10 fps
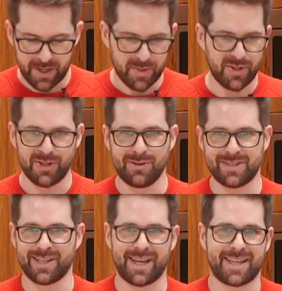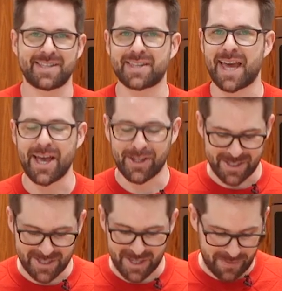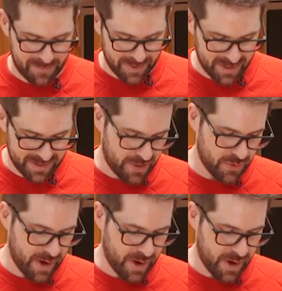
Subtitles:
using like a scale and stuff, but there's other